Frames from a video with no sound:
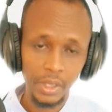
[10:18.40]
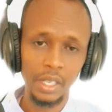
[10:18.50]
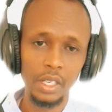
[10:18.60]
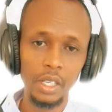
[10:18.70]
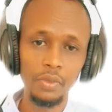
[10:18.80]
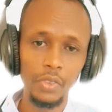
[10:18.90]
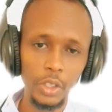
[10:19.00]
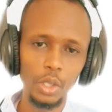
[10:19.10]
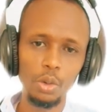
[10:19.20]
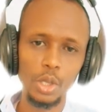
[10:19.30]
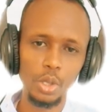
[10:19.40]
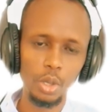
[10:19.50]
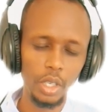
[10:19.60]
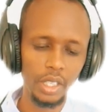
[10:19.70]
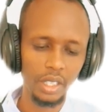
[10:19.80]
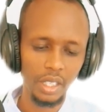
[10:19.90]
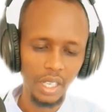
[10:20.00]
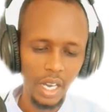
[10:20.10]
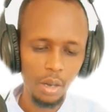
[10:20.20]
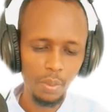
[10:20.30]
Inventory was stolen.
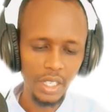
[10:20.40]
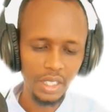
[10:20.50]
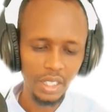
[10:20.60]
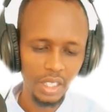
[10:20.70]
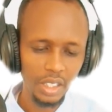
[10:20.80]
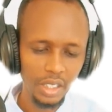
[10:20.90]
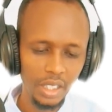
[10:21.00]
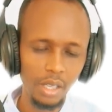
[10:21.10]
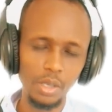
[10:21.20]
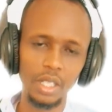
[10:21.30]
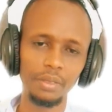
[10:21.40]
How much? 80,000.